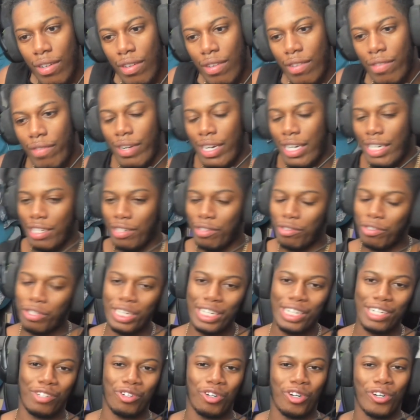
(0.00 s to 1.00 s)
Why, you
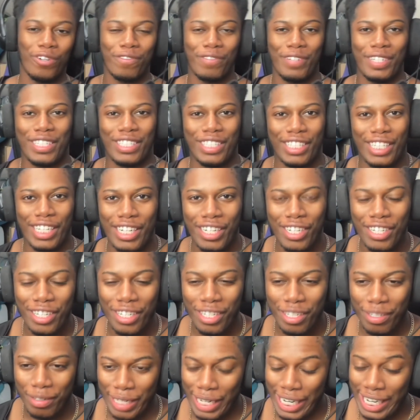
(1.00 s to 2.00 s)
think Thorfinn's scared of
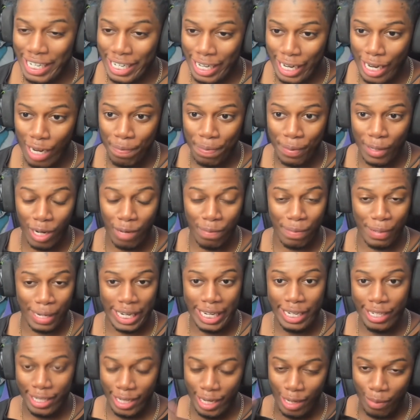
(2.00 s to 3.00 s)
you? He did put up, a,
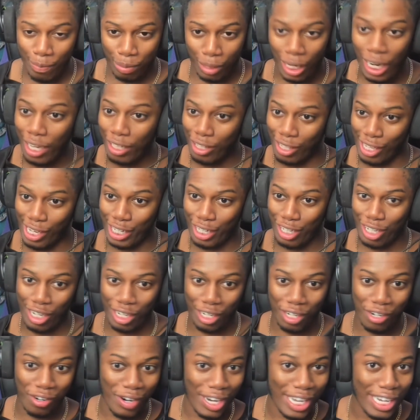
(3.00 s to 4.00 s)
he did block that shit,
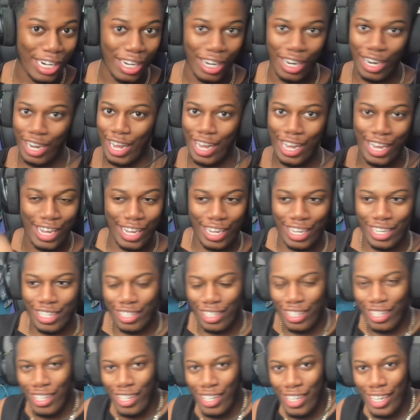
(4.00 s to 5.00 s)
though. He not ass.
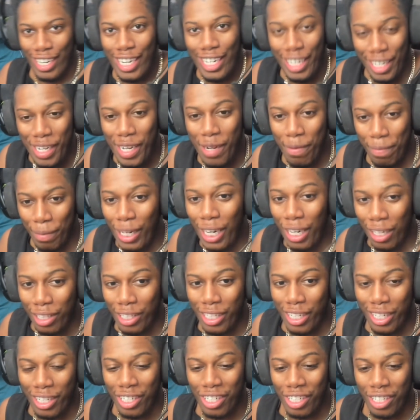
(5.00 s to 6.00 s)
He did block
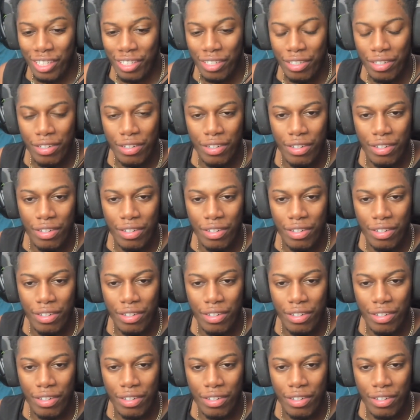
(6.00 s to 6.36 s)
that shit.